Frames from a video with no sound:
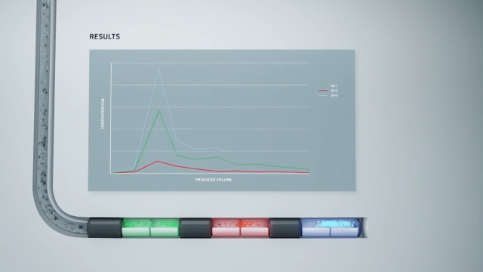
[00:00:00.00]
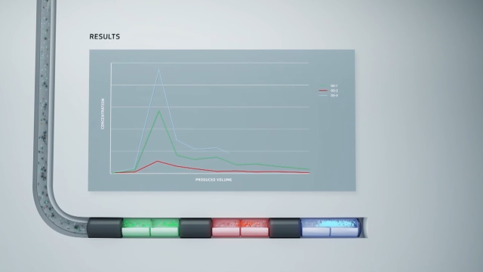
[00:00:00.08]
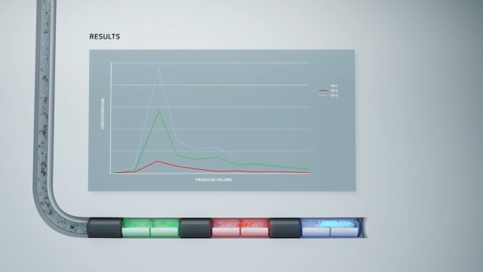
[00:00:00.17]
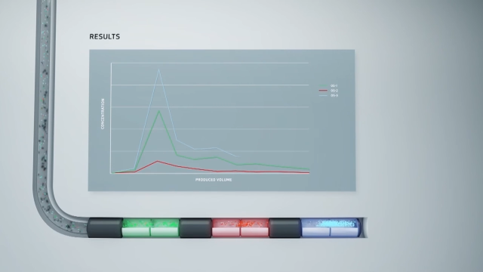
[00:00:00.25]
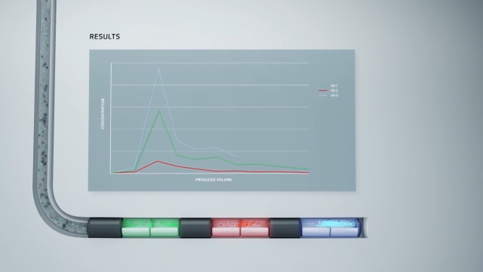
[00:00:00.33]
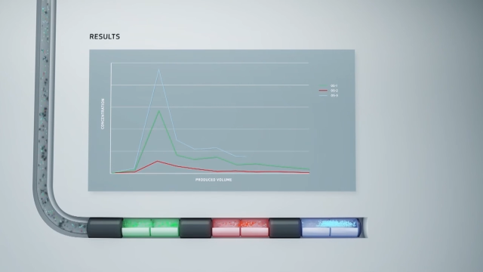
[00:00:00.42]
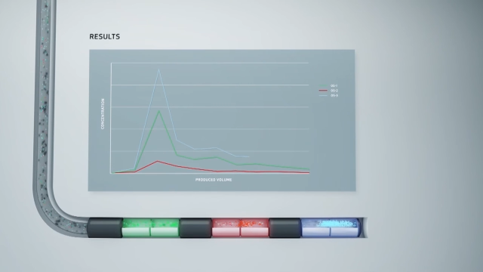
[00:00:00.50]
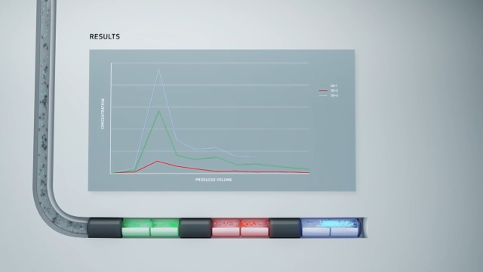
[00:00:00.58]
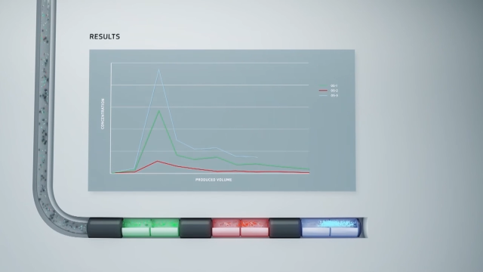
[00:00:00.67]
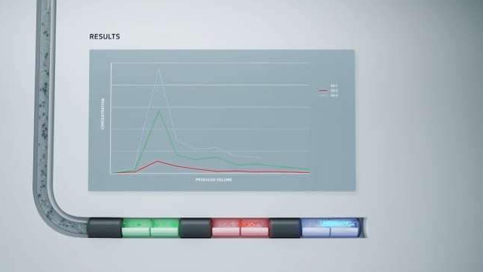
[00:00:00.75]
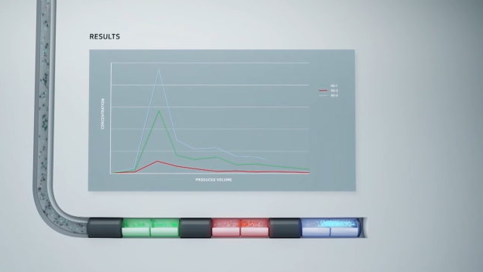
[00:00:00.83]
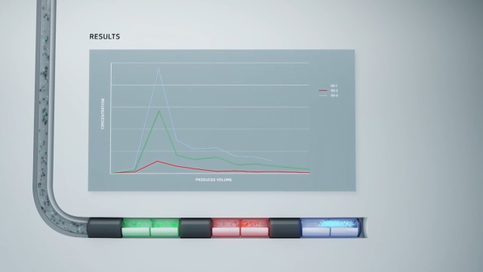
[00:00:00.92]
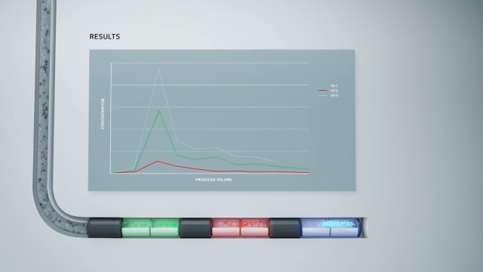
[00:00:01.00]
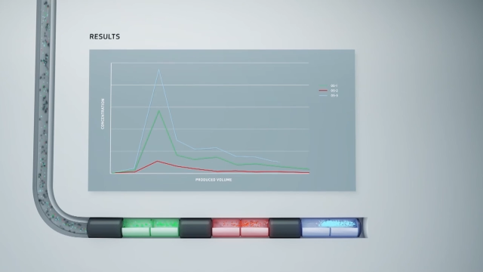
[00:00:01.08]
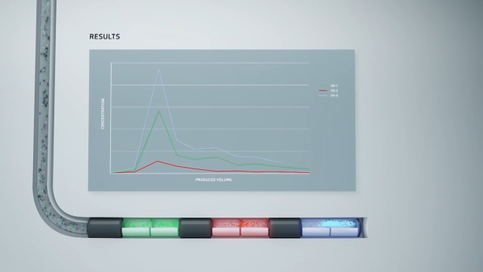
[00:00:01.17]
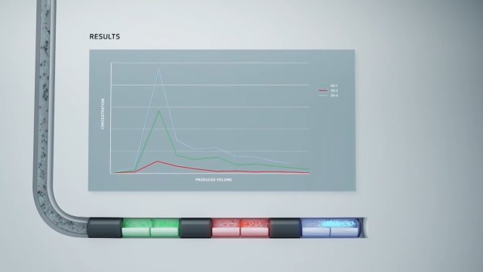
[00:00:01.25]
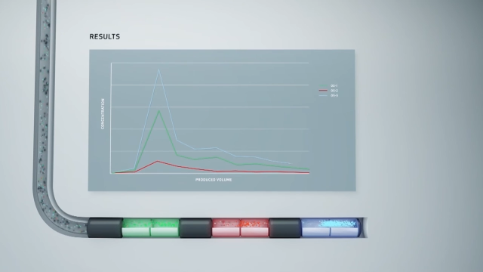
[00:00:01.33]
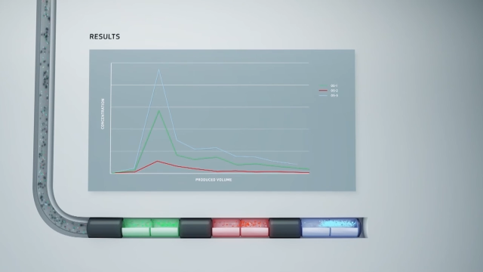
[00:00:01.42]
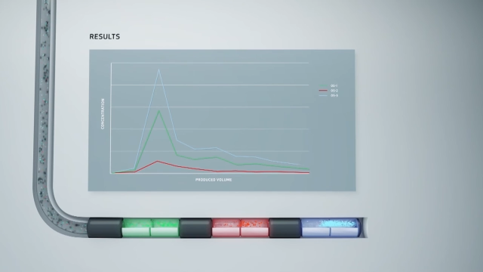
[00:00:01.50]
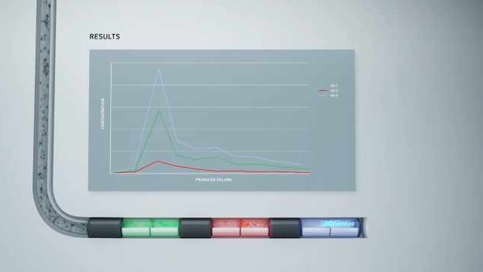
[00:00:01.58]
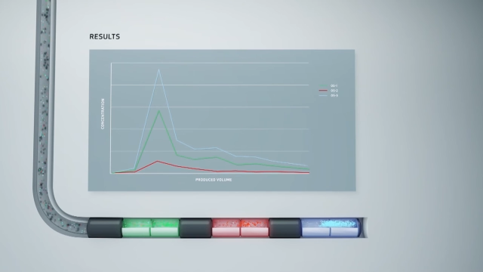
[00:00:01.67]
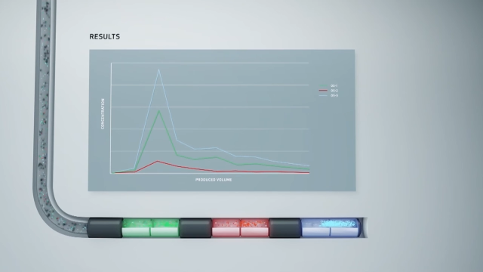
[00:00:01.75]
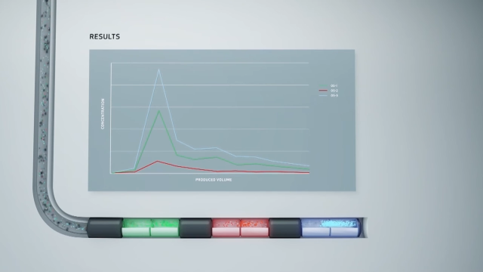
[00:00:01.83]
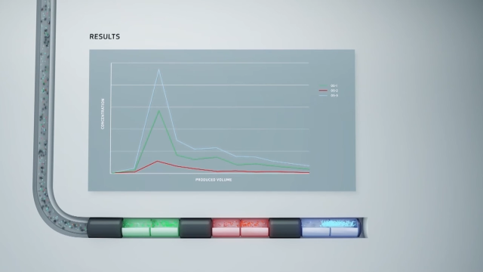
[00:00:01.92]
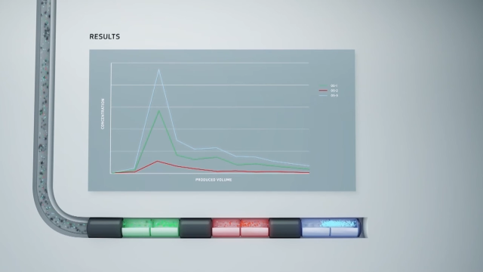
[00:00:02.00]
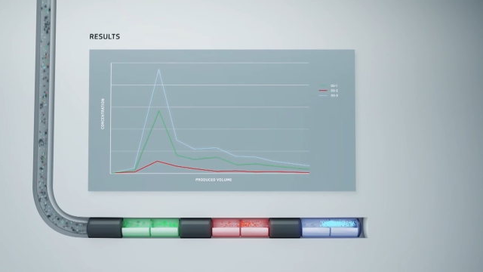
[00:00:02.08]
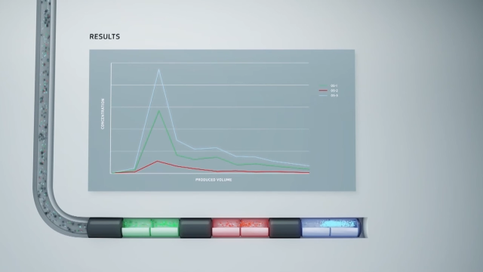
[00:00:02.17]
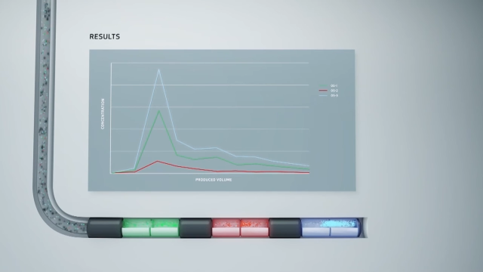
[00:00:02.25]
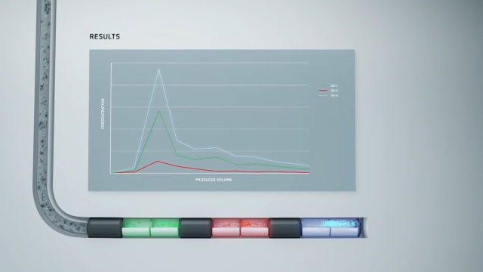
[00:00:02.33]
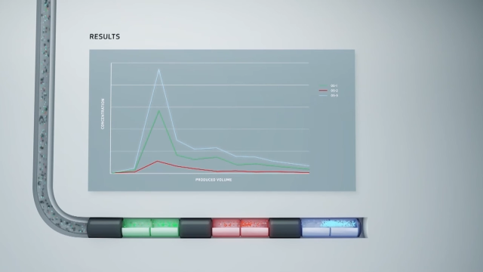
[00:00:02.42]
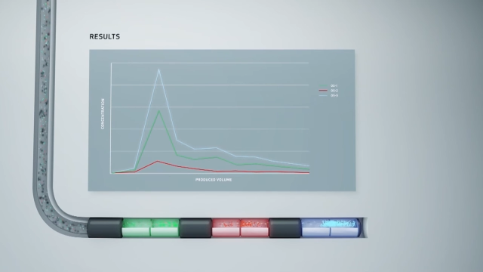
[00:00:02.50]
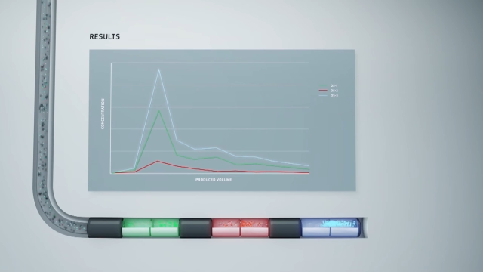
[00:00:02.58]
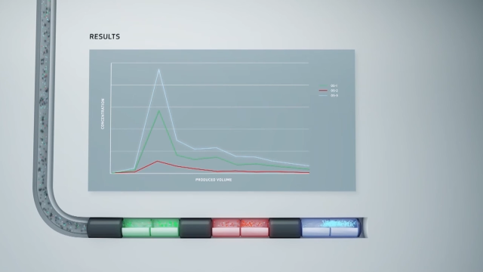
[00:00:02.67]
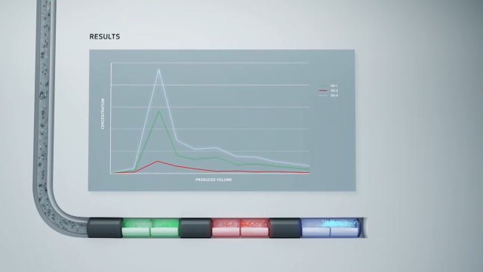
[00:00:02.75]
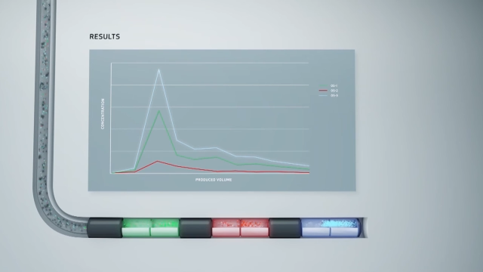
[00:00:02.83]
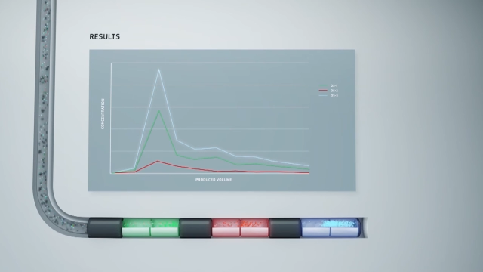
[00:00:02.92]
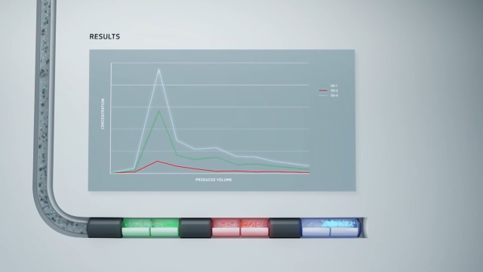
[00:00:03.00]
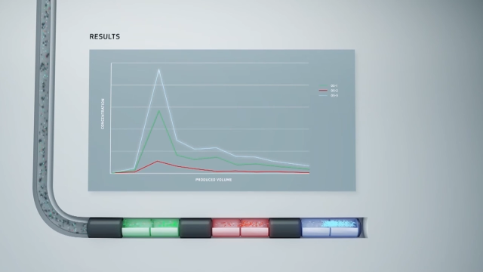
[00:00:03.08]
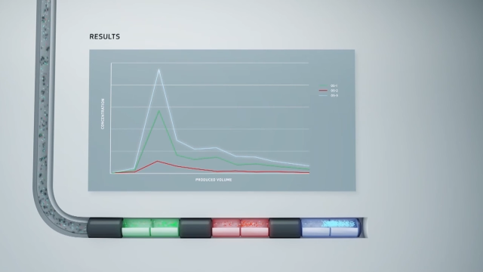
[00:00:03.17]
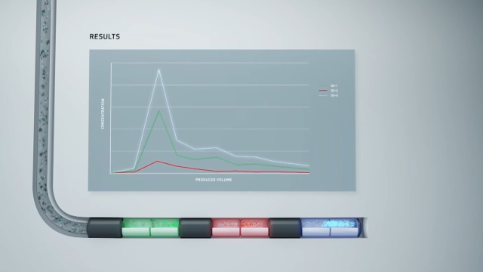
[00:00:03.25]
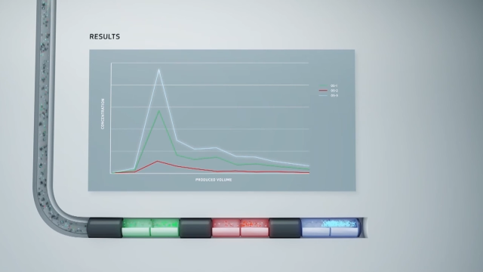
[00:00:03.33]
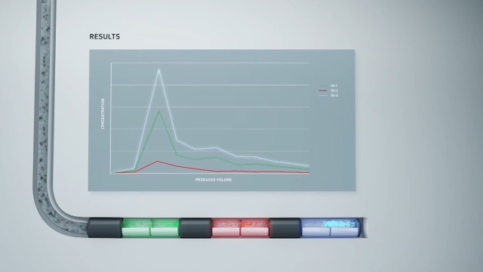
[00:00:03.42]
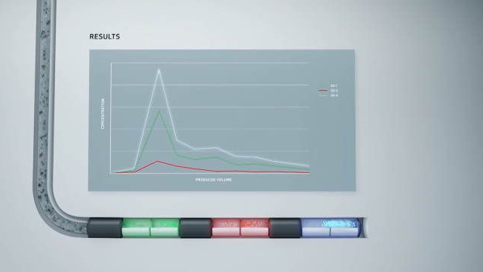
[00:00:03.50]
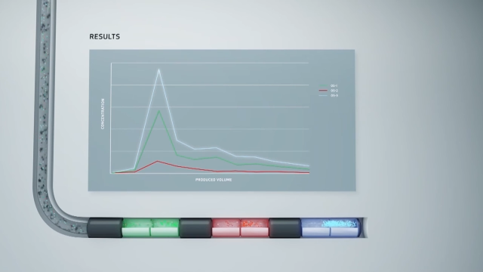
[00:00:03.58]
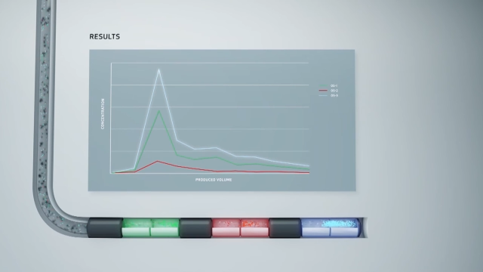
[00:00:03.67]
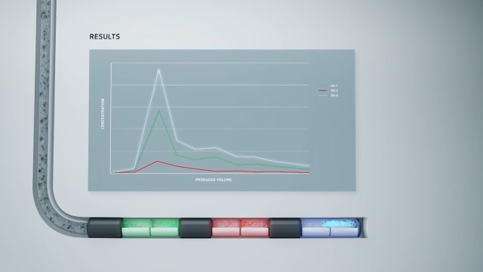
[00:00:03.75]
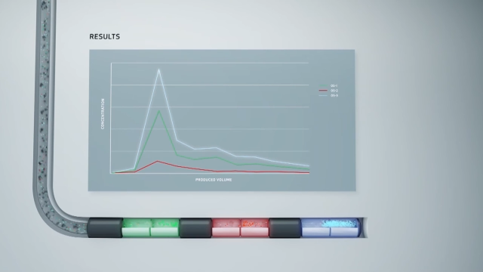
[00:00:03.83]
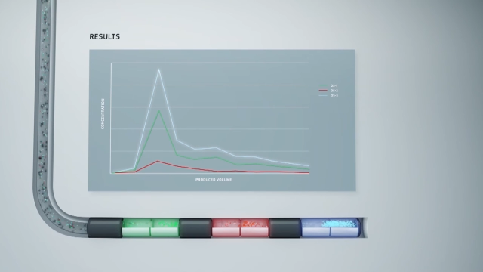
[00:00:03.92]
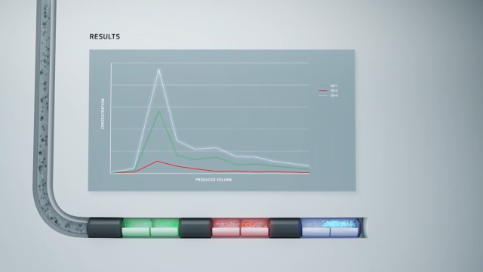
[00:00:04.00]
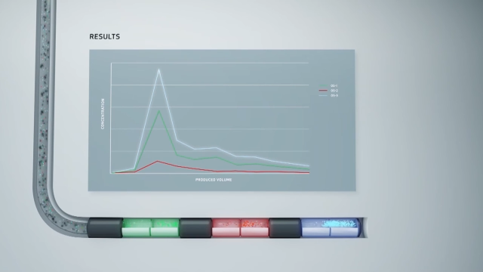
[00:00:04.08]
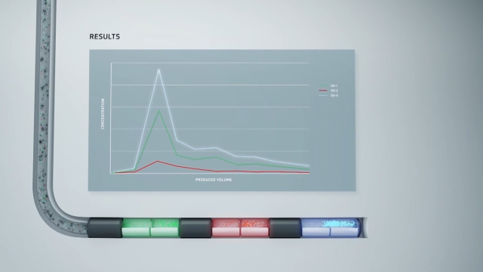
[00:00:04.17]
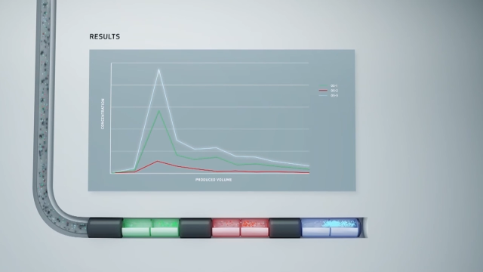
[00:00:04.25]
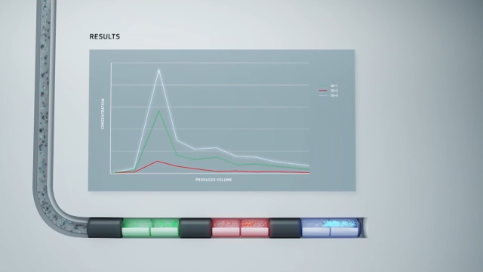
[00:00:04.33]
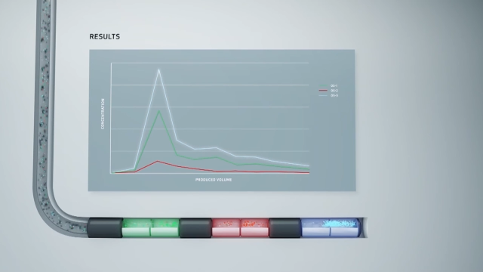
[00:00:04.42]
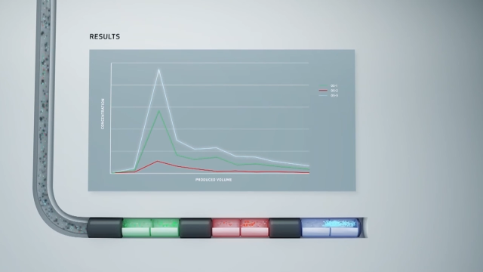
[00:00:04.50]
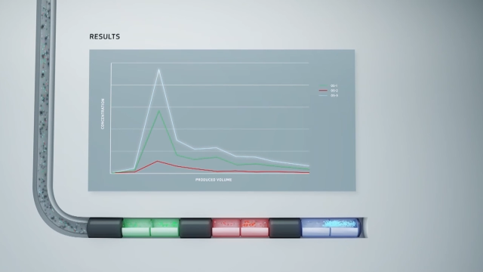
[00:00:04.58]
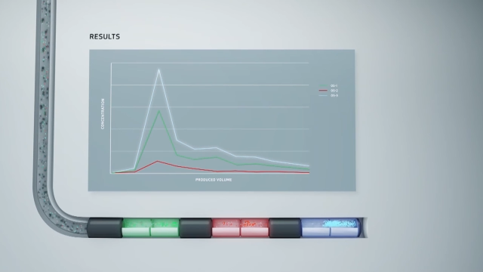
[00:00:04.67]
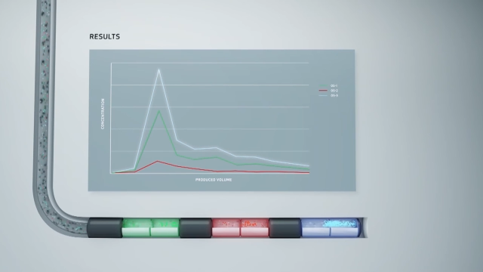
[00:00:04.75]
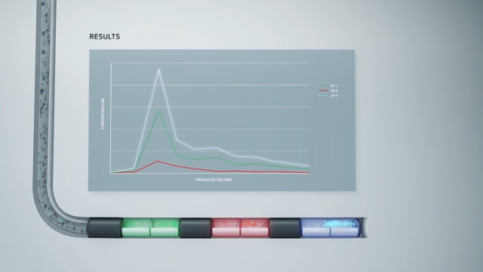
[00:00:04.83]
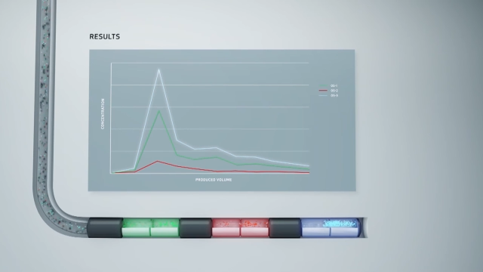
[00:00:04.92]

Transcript: [unreadable: no face in view]